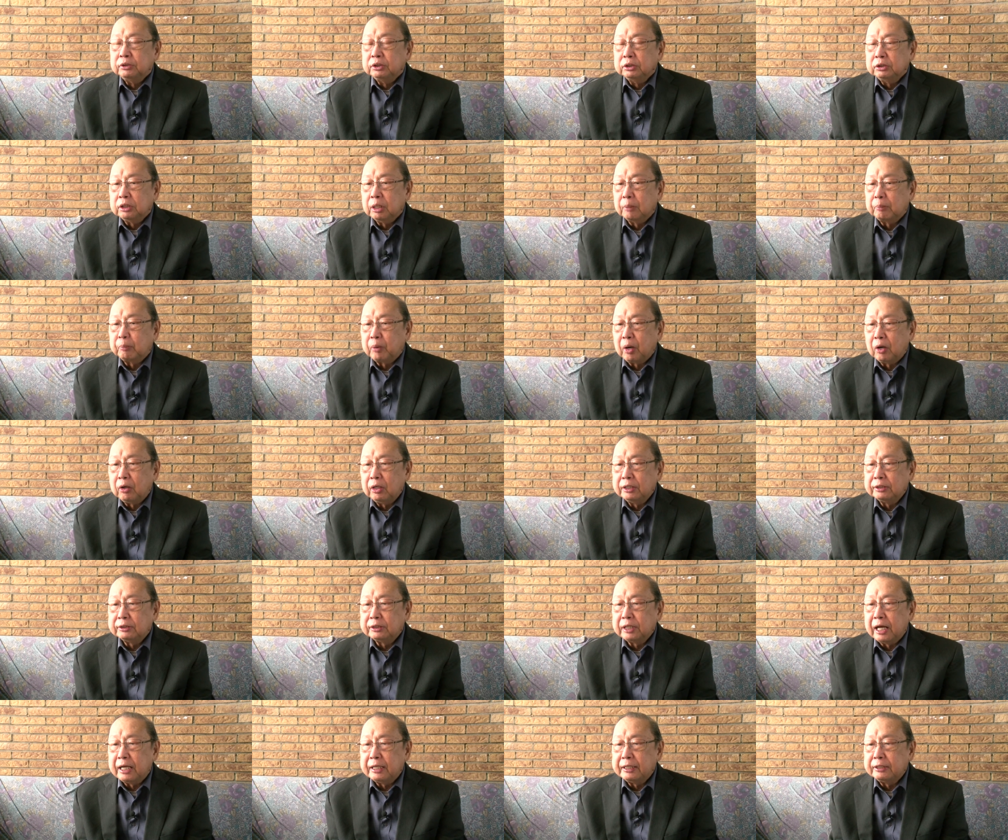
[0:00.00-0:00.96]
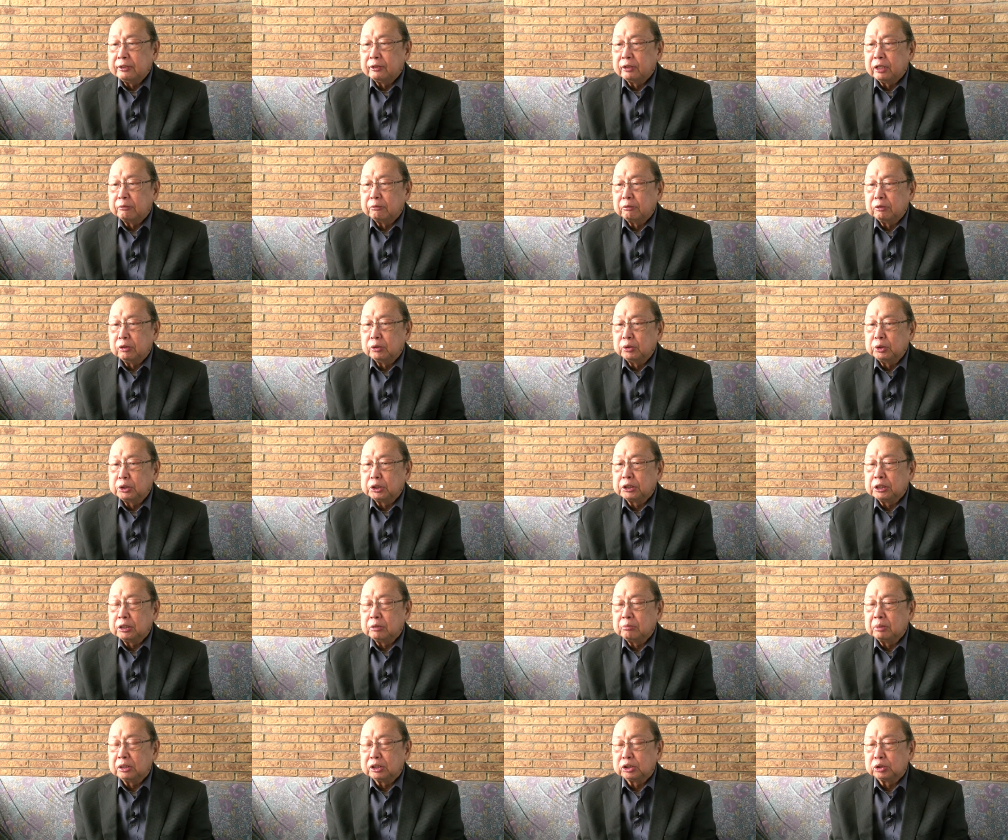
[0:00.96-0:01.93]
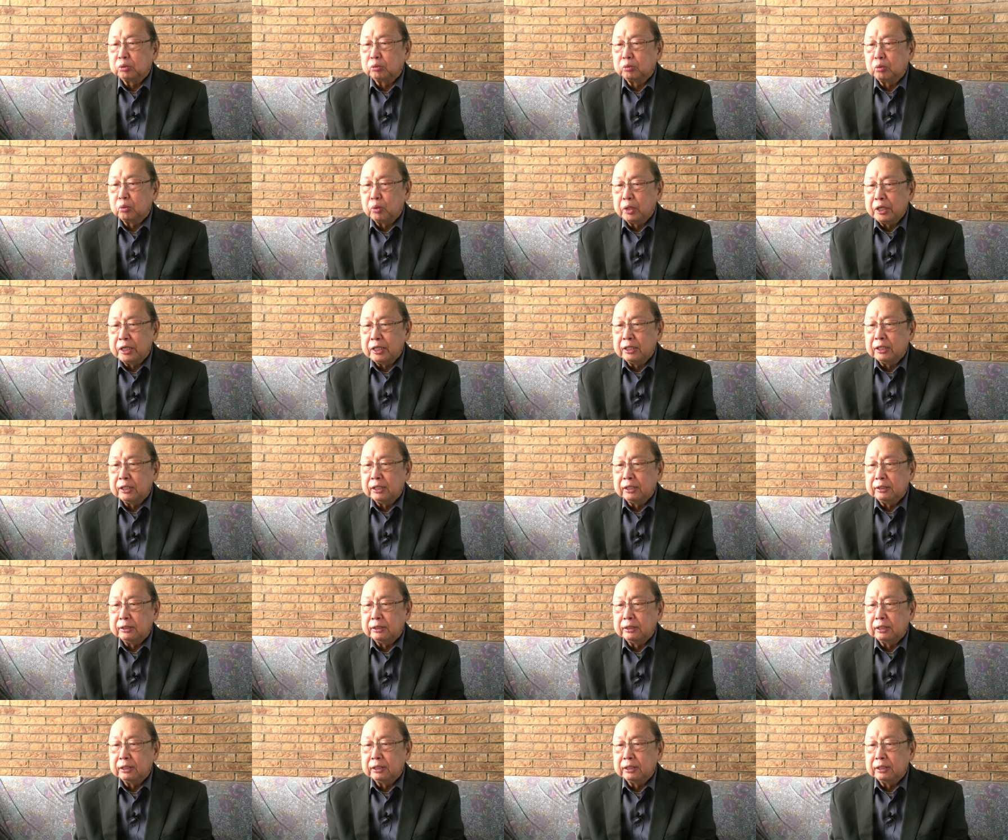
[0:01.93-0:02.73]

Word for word: the proletarian revolution must wield